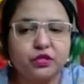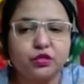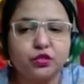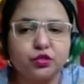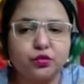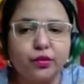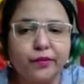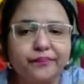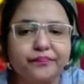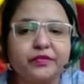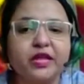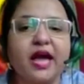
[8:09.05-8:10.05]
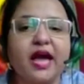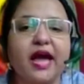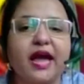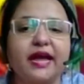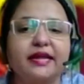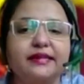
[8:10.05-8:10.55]
So,
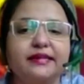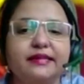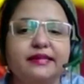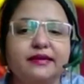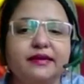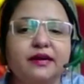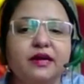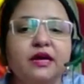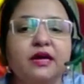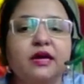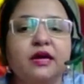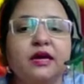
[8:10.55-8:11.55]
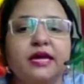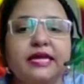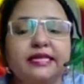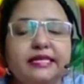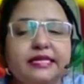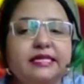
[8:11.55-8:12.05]
and
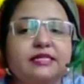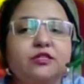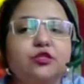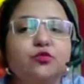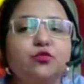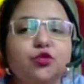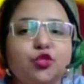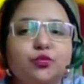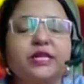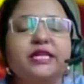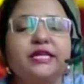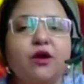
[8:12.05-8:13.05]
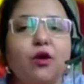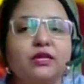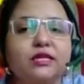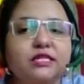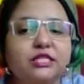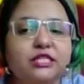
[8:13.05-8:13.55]
it is usually,
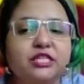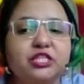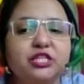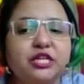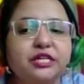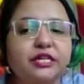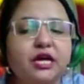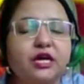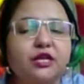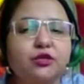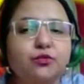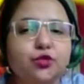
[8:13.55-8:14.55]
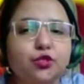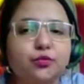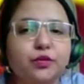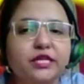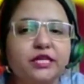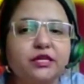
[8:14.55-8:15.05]
autistic children are
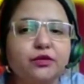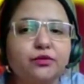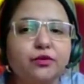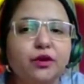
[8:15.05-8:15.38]
usually